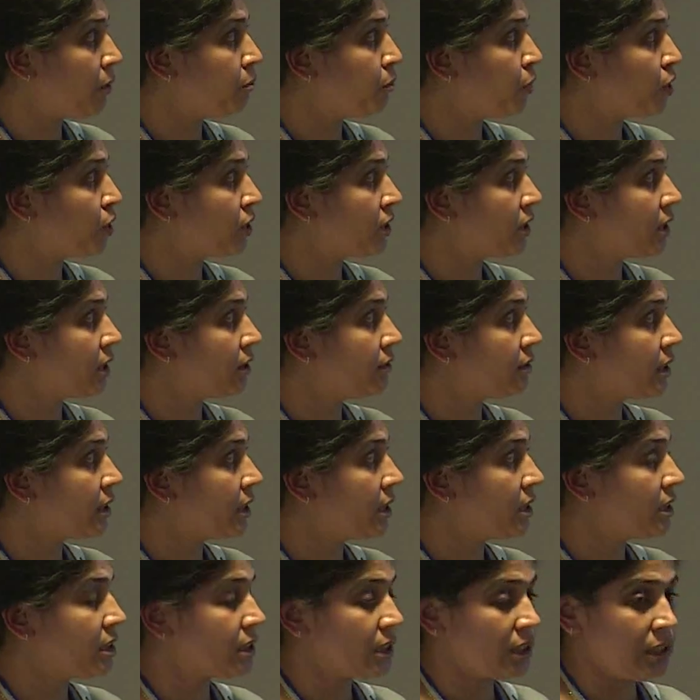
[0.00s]
positive
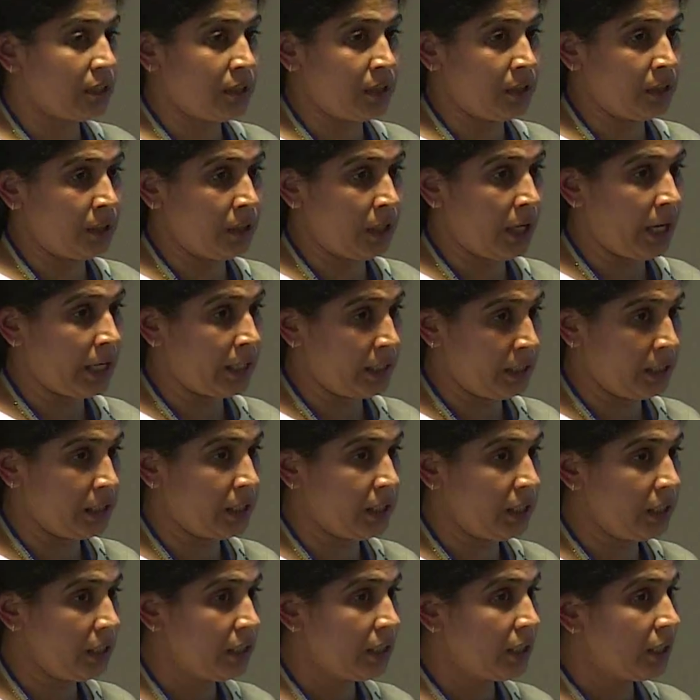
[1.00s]
sense RNA,